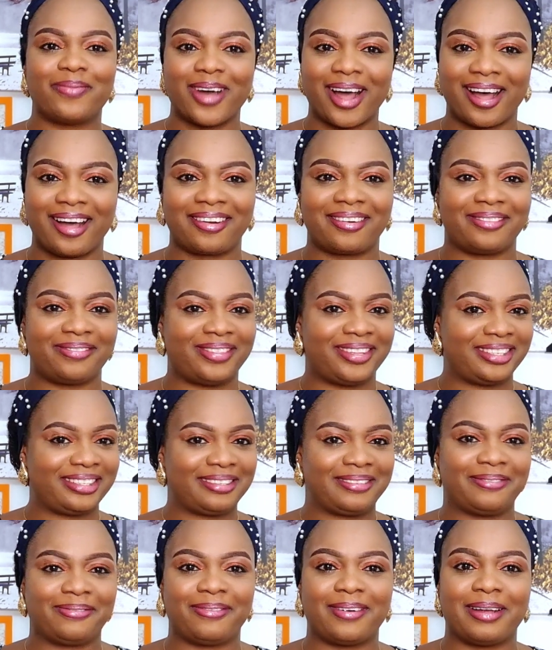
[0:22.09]
part of
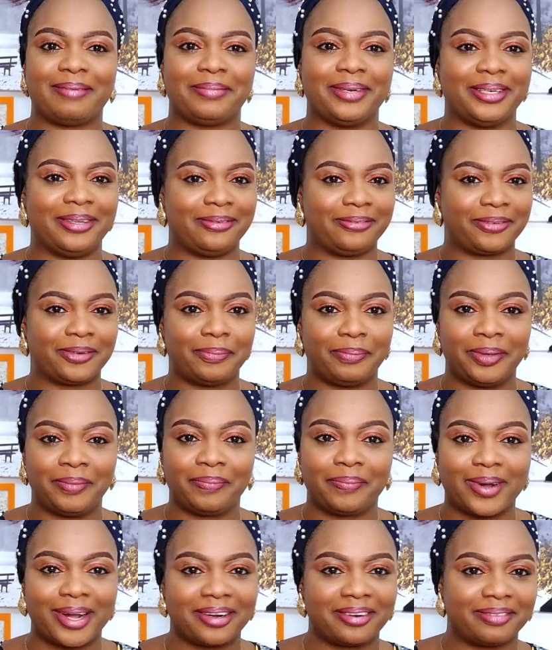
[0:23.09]
this family, for
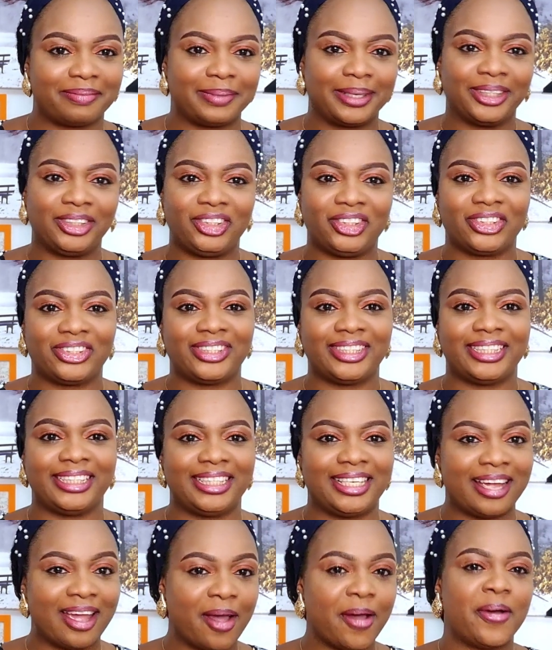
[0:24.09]
being part of my
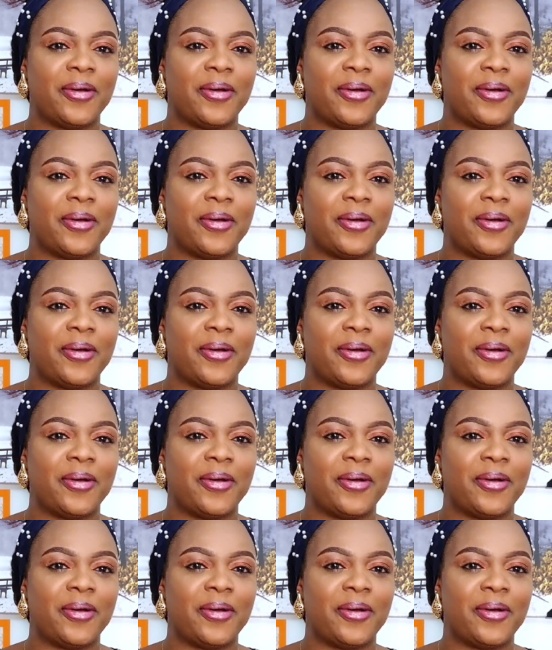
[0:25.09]
journey